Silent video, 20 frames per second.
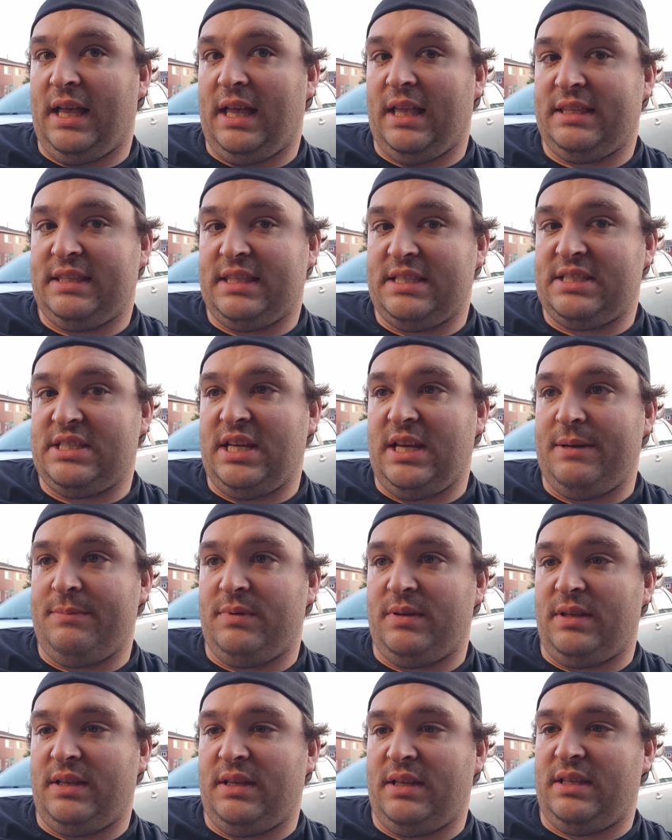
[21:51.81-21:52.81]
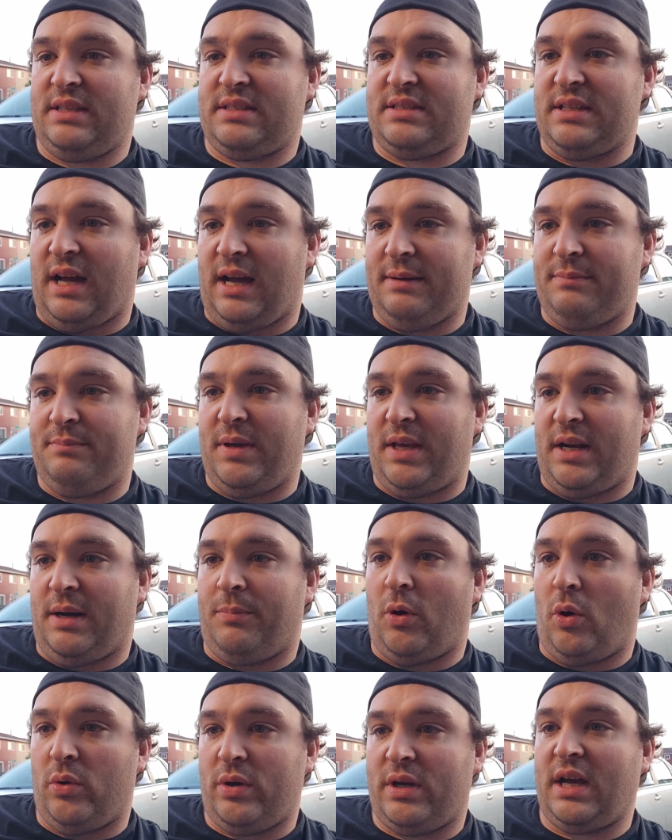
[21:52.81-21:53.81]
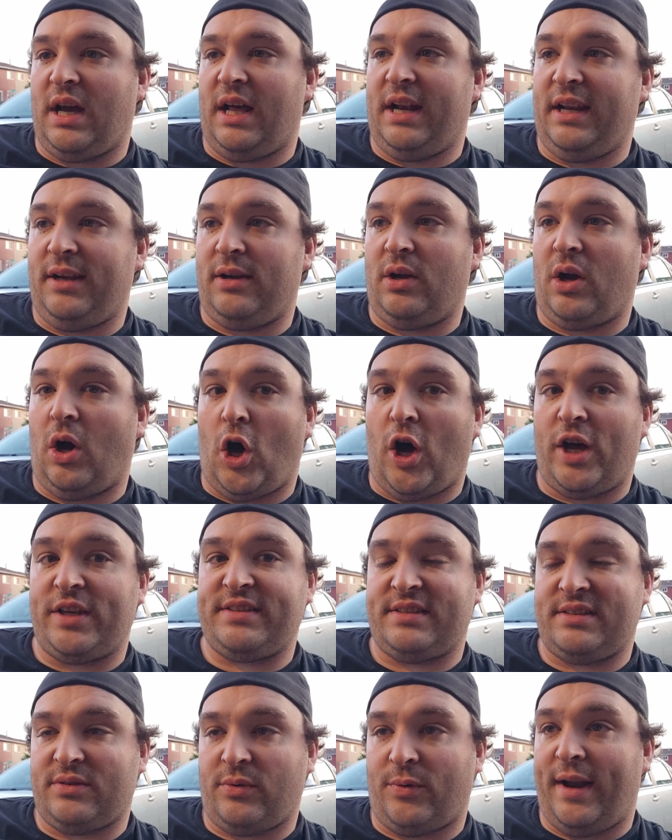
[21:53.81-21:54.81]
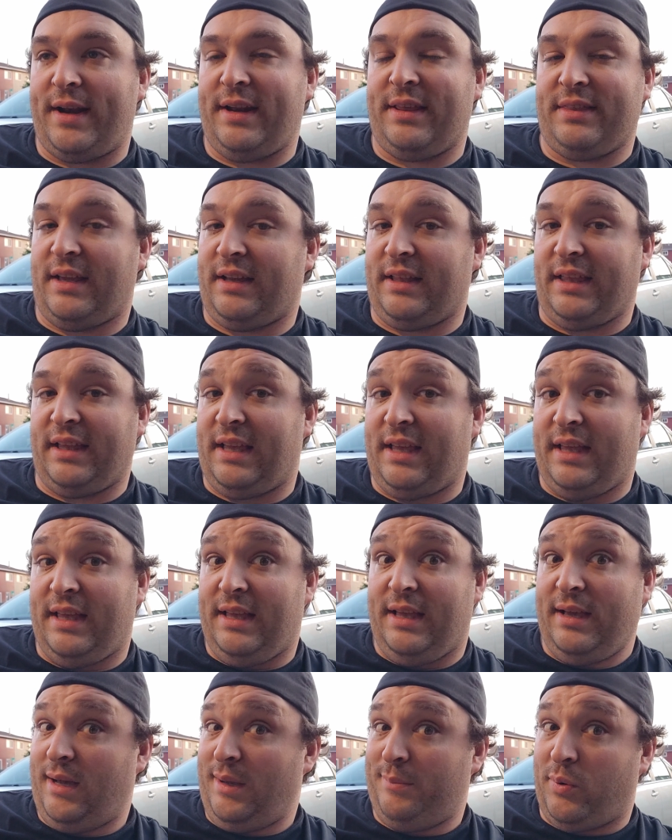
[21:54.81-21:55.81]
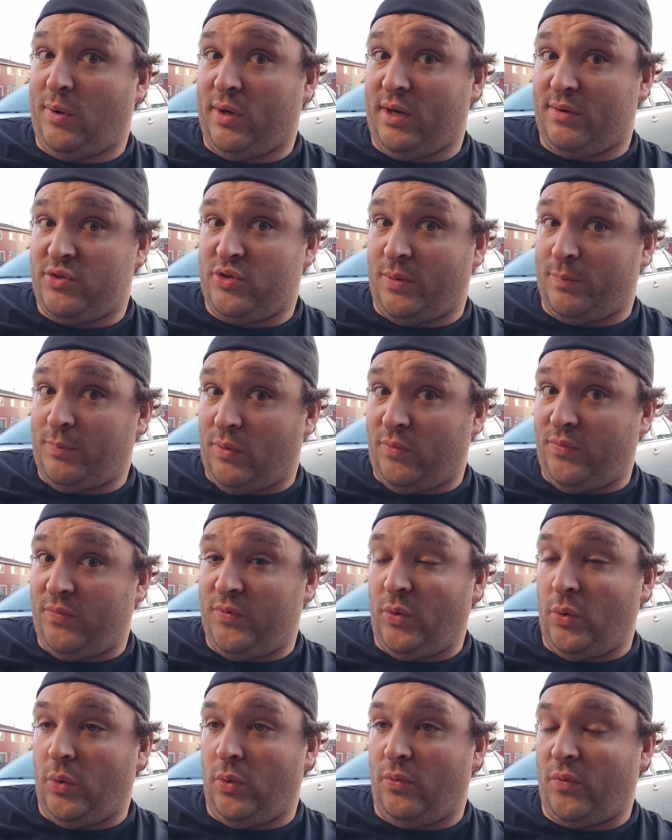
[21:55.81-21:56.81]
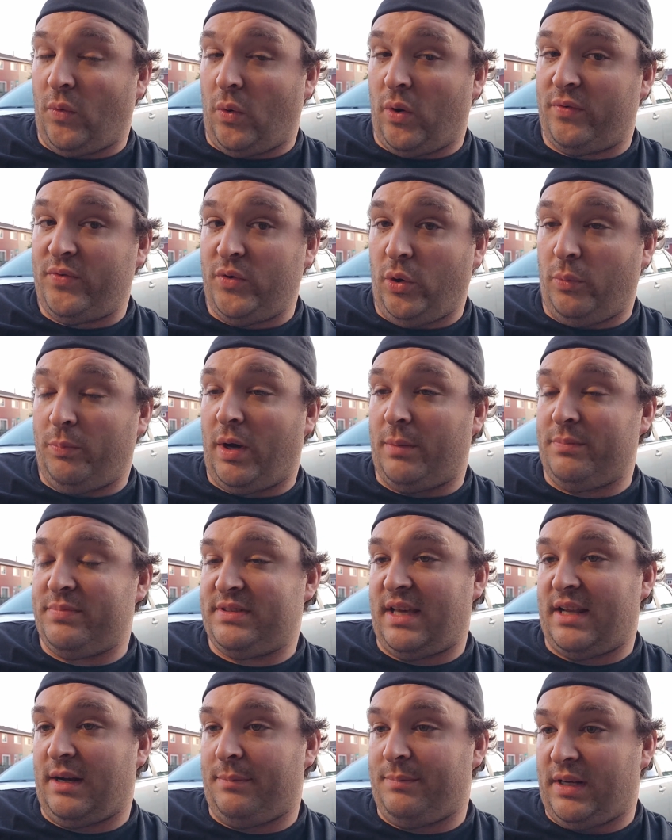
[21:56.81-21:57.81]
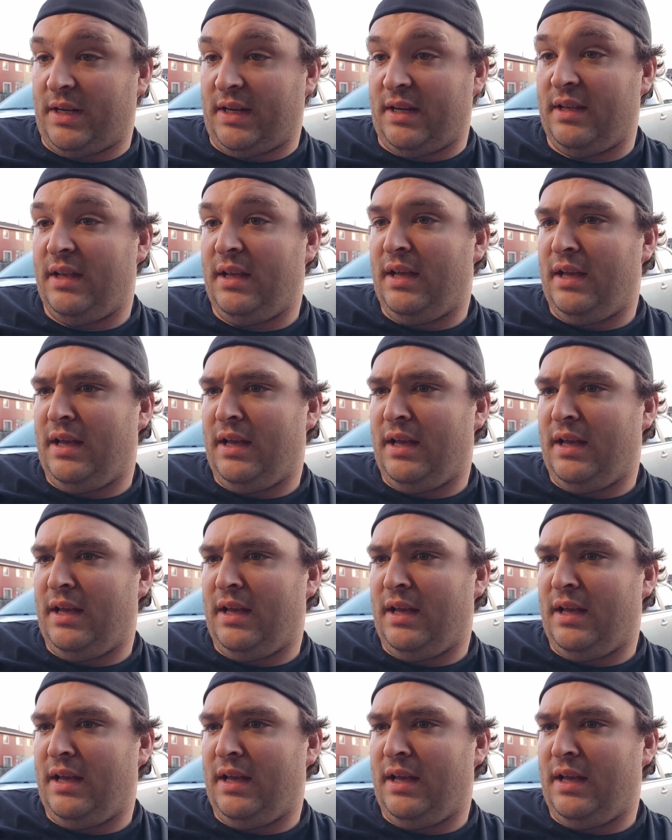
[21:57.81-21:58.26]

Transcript: This Jeep, it's not been about cutting costs or anything. Like, I put a FORE fuel pump setup in it.